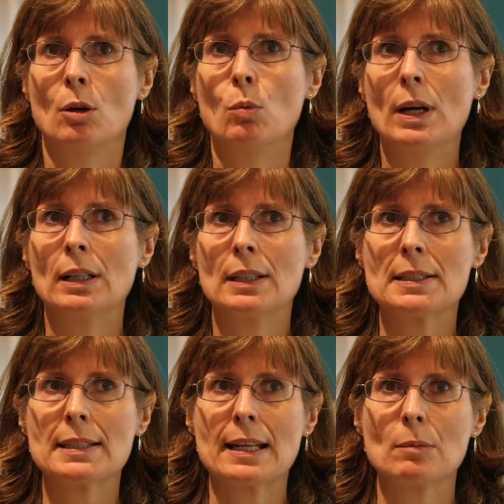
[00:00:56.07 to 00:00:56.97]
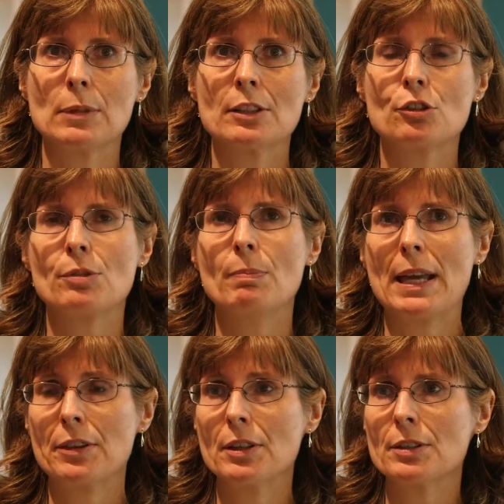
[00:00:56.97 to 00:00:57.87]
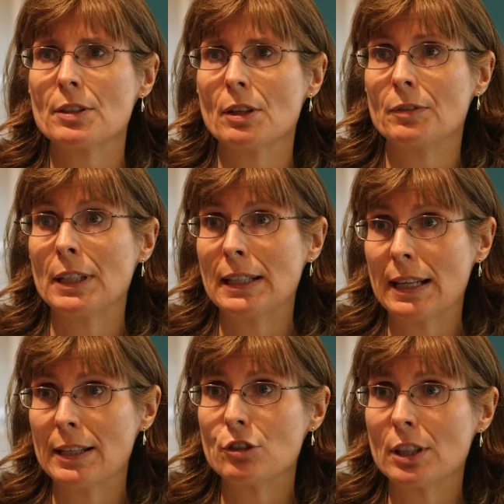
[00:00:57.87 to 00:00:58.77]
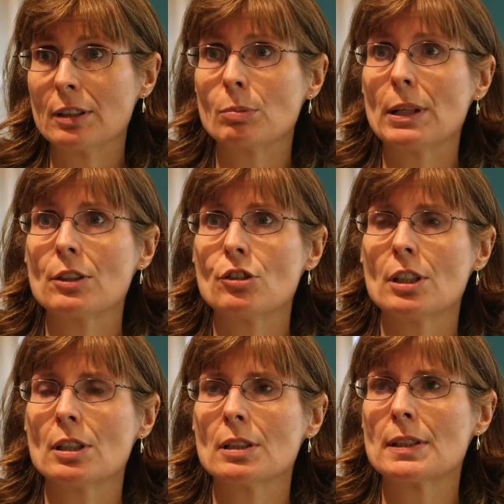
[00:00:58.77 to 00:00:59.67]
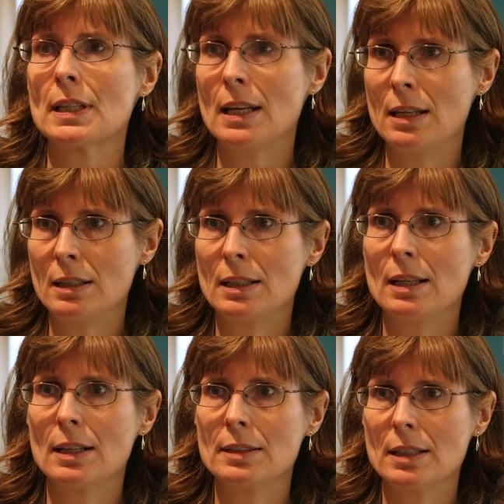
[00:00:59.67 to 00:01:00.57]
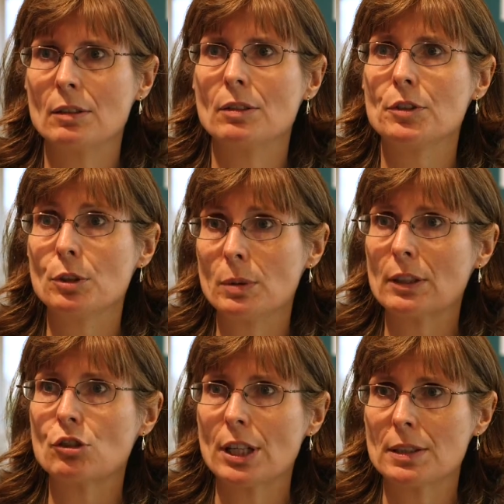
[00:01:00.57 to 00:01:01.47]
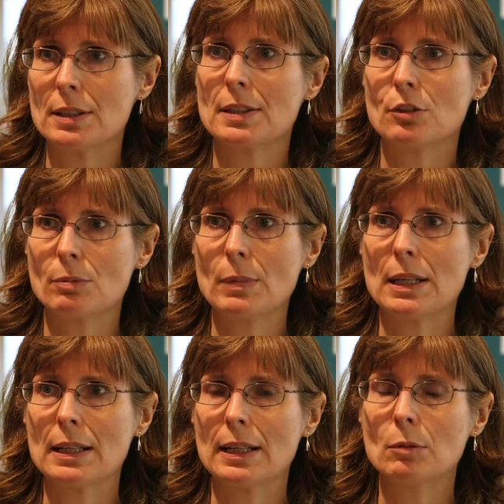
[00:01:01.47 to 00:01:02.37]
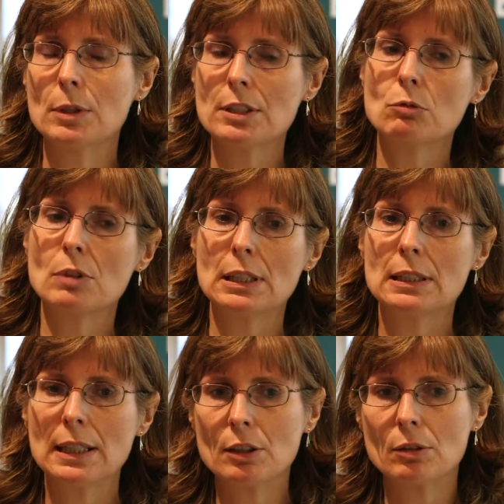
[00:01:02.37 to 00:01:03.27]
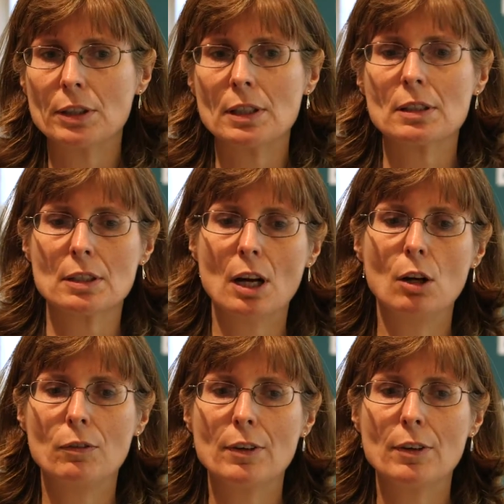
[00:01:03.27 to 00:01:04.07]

well-established method of engaging the patient in the idea of doing shared decision making, and we don't really linger on it. There's a whole